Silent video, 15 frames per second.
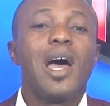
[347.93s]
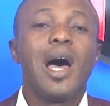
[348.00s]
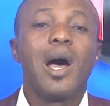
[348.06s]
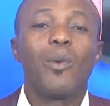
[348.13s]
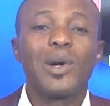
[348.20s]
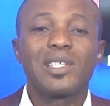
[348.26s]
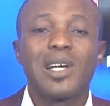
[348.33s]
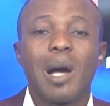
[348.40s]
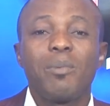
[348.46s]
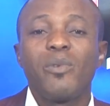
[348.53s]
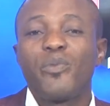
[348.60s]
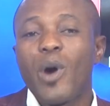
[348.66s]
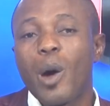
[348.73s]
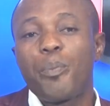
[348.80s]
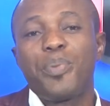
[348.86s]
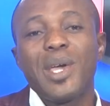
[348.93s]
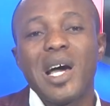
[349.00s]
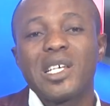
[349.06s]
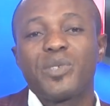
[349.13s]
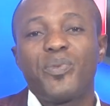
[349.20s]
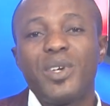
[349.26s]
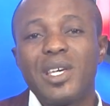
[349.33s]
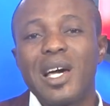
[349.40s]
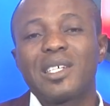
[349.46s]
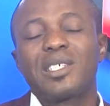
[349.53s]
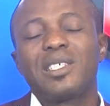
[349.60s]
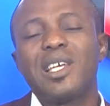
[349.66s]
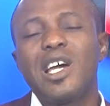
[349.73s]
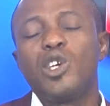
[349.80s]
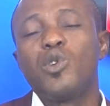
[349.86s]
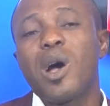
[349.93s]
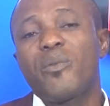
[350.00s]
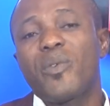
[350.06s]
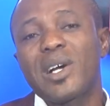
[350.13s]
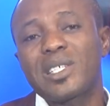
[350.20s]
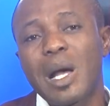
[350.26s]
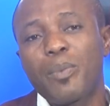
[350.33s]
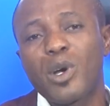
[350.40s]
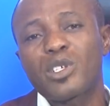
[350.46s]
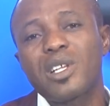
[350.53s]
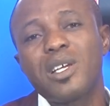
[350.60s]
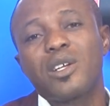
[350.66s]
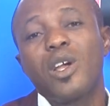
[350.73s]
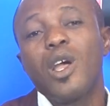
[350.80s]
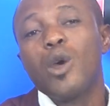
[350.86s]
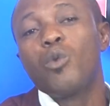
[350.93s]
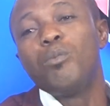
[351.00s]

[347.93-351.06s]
what happened for PSV yesterday. UEFA Champions League.